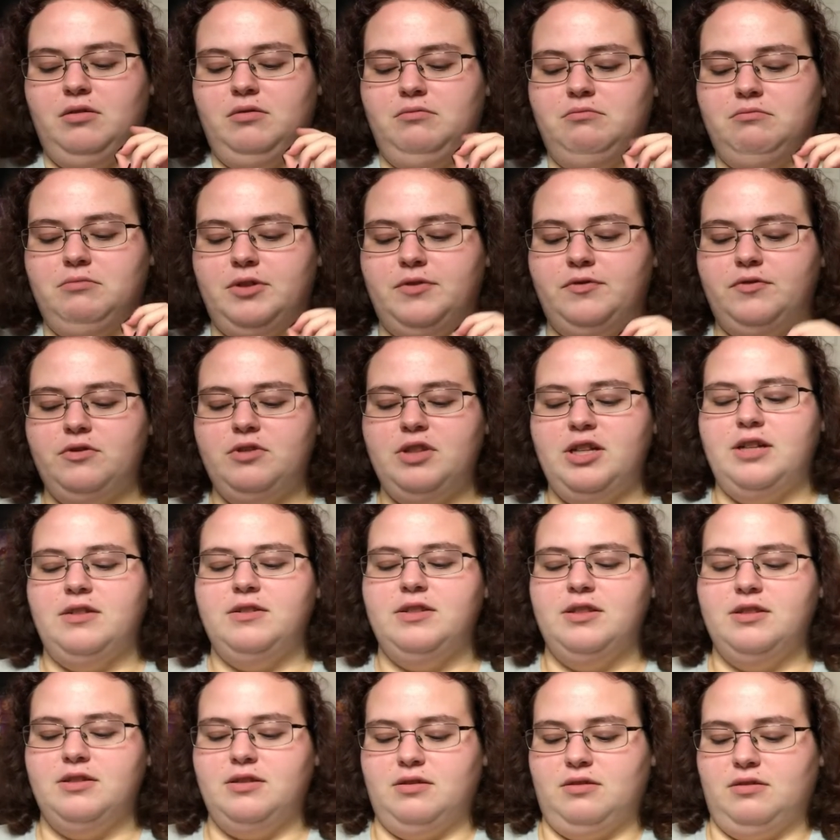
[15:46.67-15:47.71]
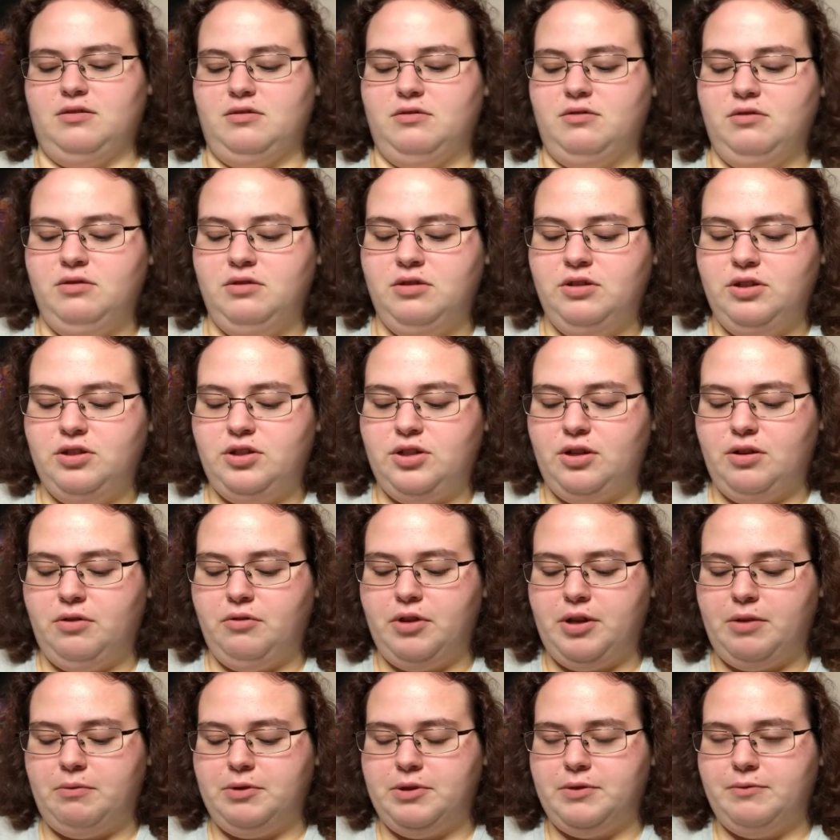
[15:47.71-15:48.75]
But Full House is a show
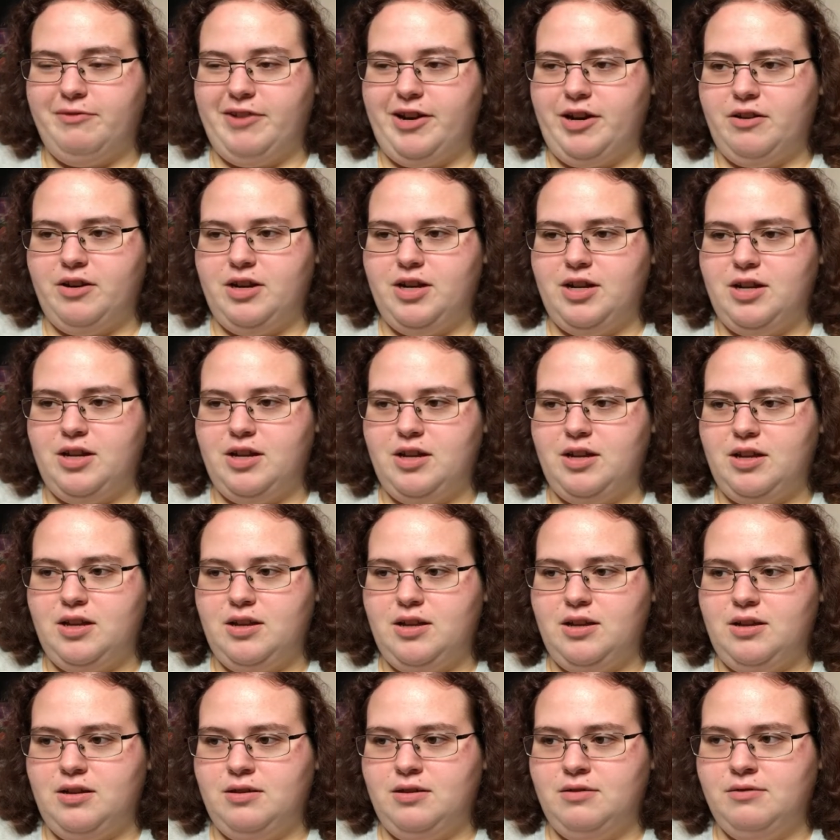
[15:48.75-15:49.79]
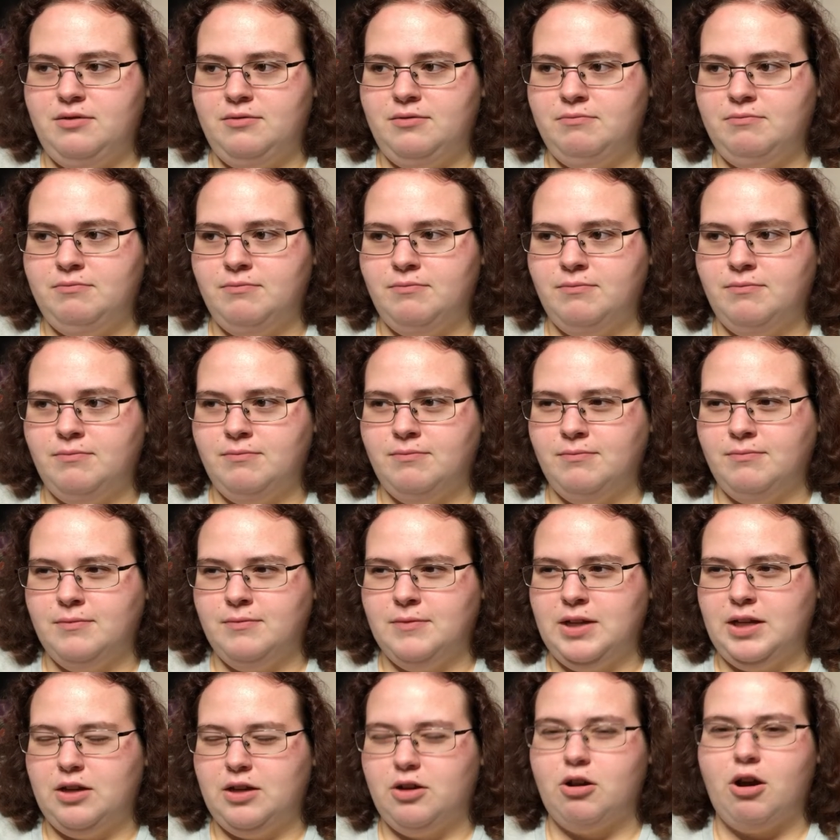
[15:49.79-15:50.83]
that was very
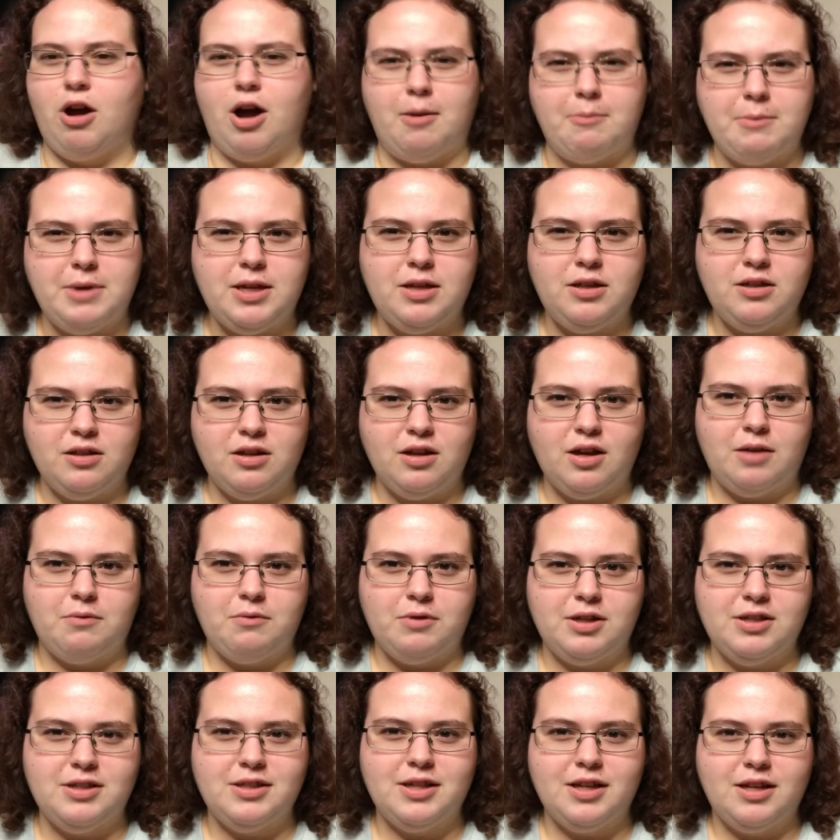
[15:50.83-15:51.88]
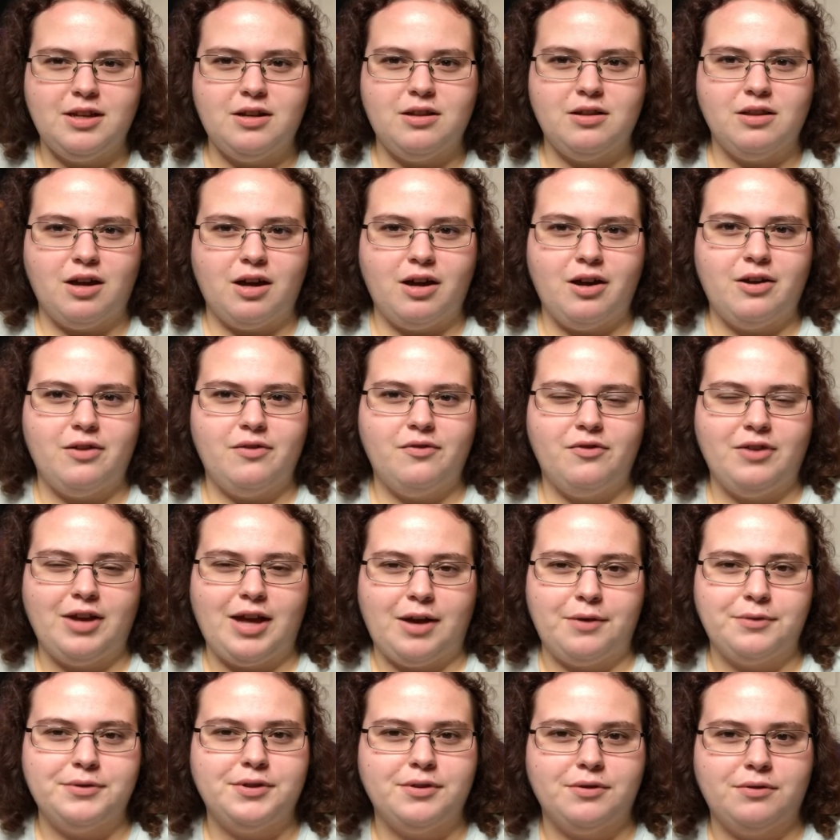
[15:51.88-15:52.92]
common, I want to say, in a lot of
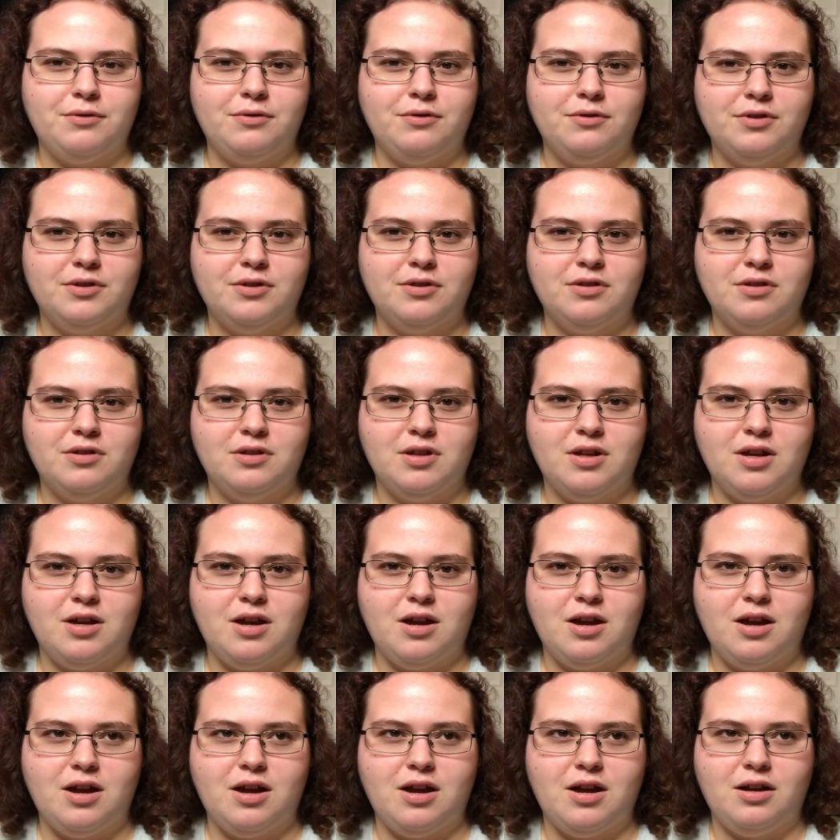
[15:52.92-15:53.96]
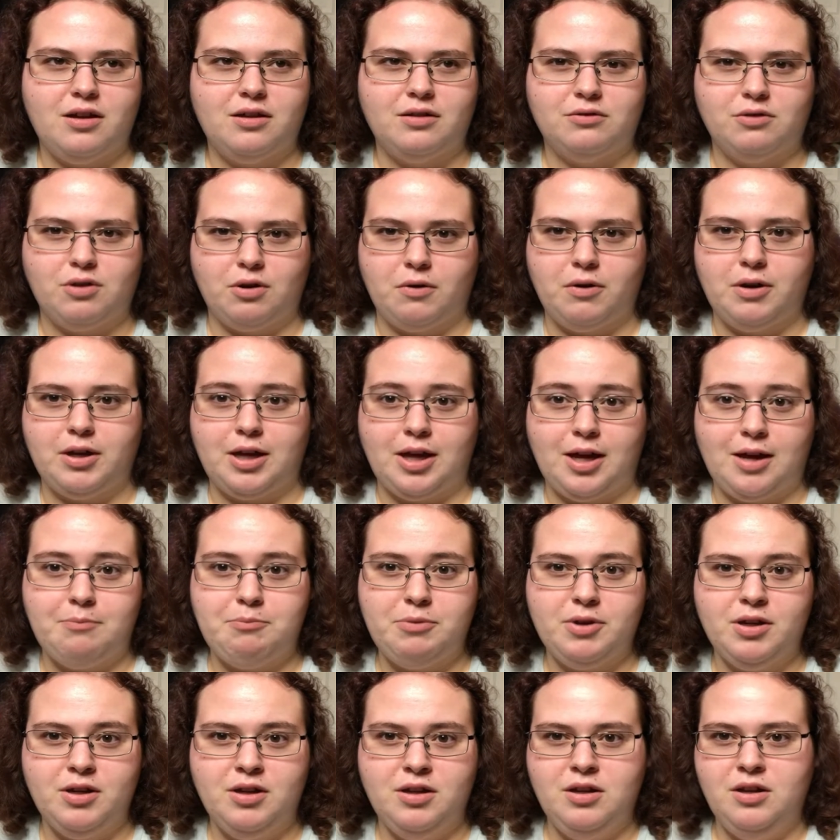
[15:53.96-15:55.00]
households growing up.
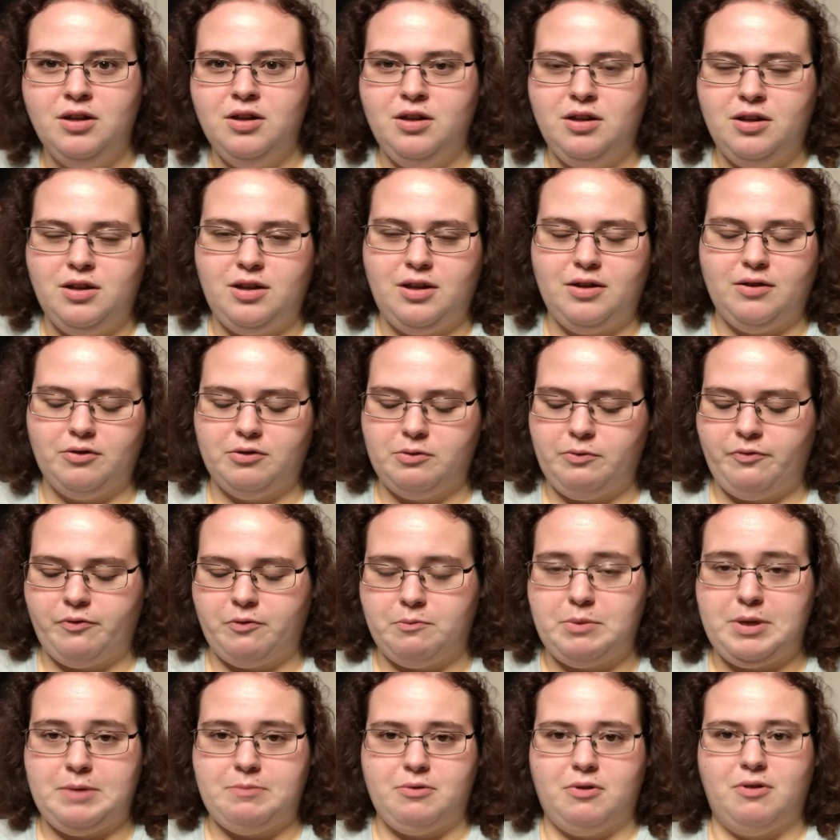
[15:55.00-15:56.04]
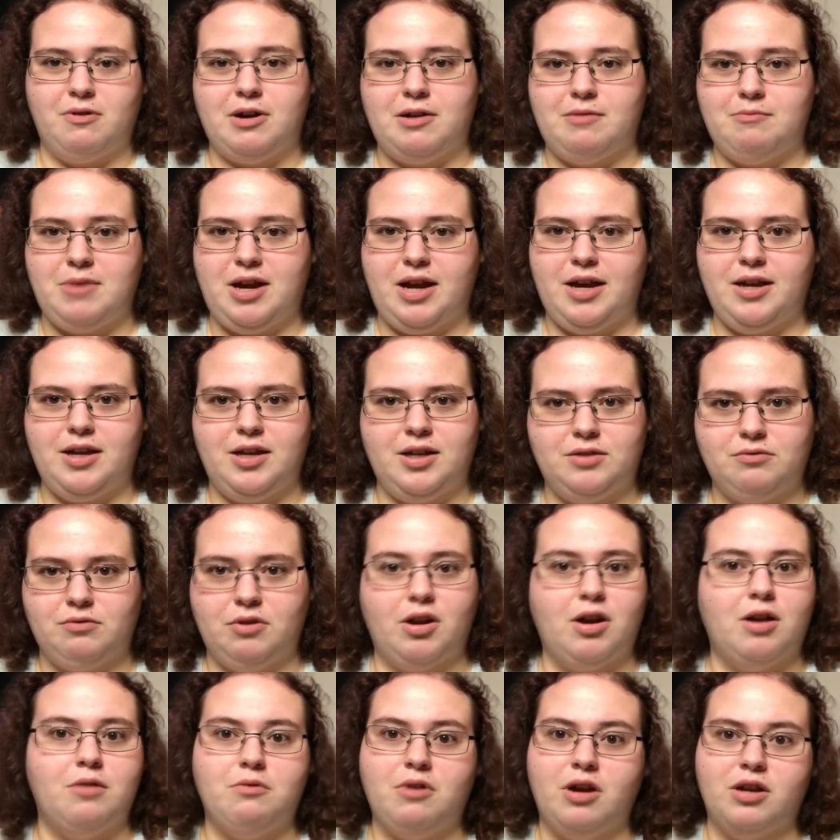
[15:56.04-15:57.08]
For people around my age, we
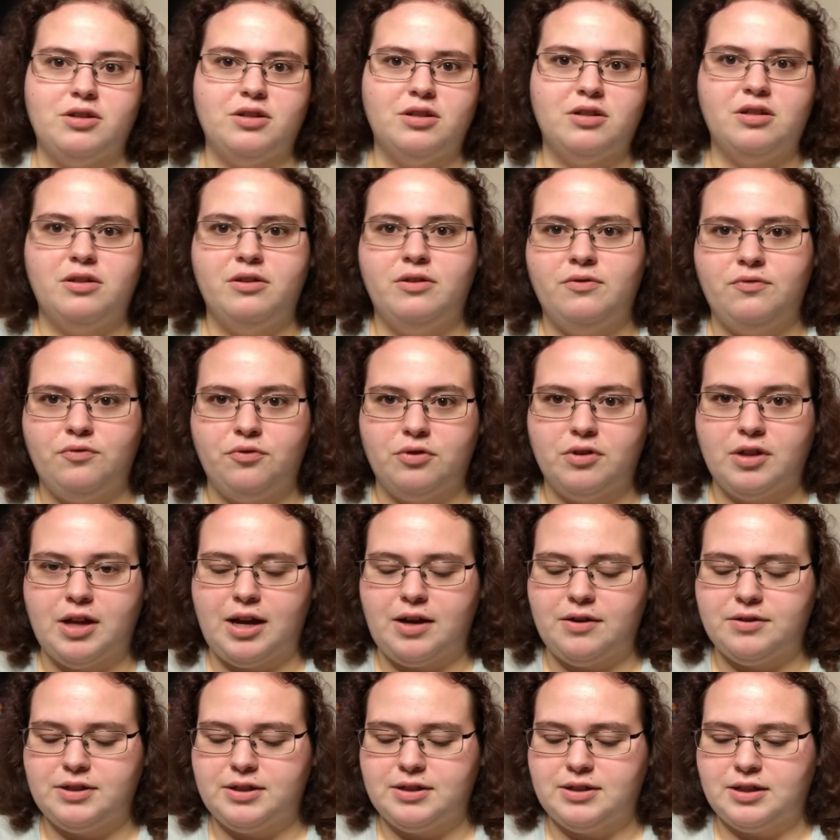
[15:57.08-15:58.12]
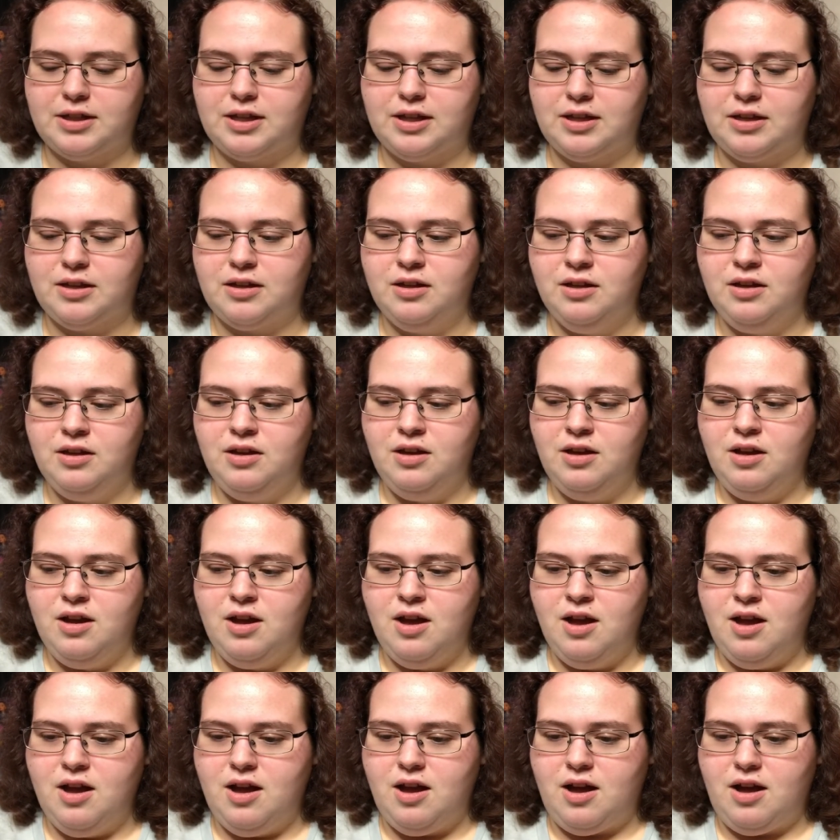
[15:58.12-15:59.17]
all watched Full House as a kid.
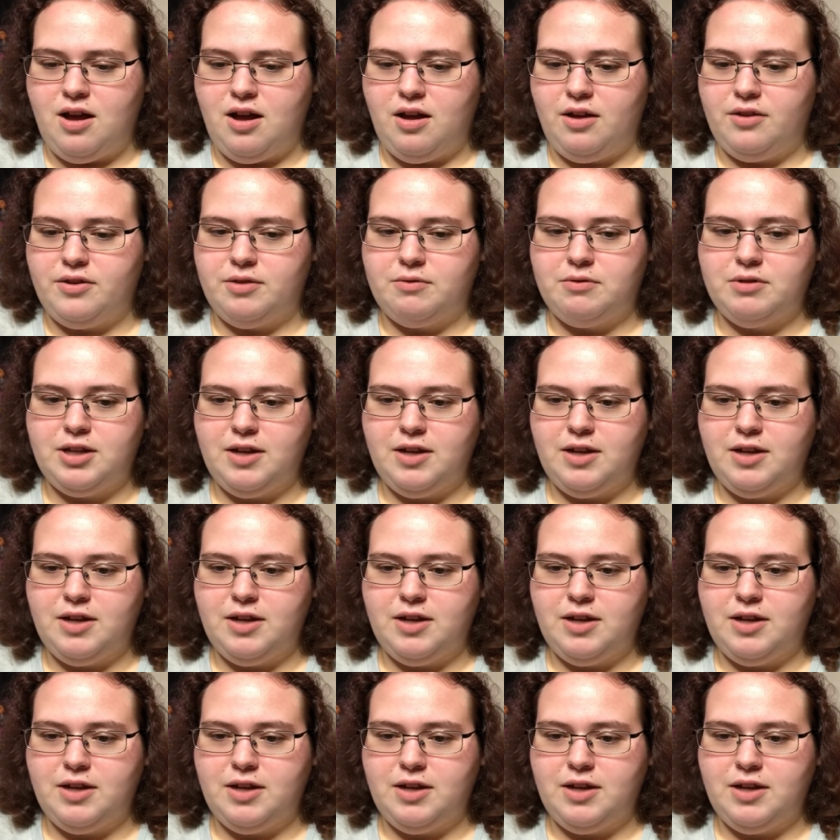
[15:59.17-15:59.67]
There were